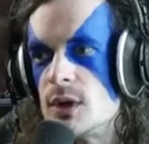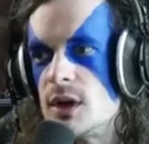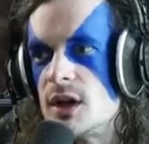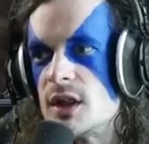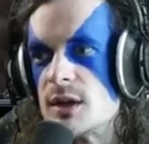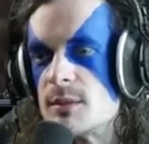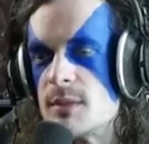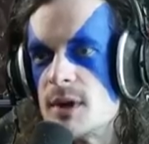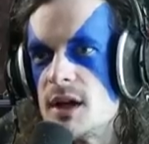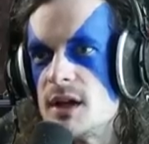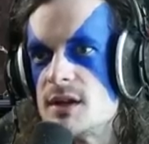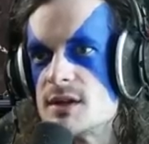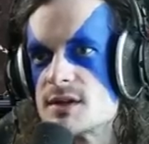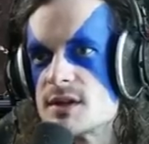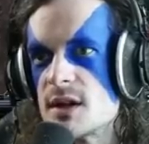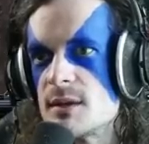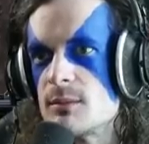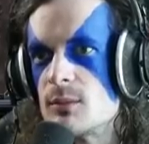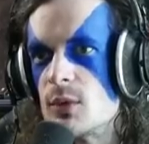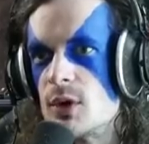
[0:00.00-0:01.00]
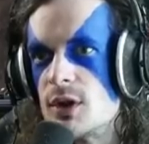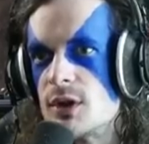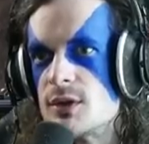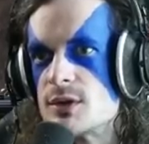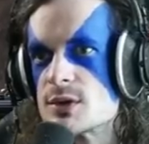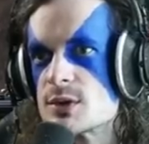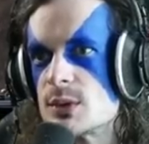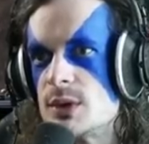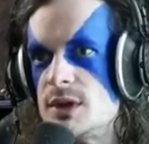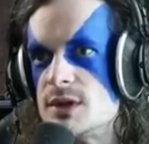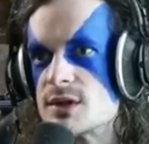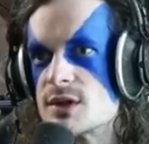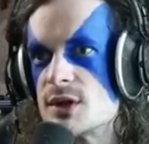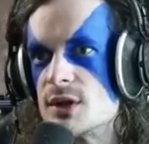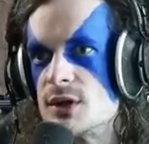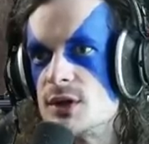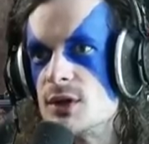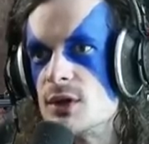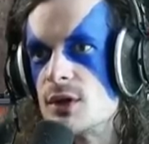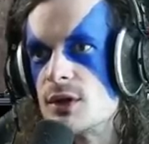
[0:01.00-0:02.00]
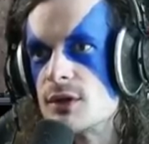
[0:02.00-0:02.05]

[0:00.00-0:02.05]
in the main is up. One of those queens could go to the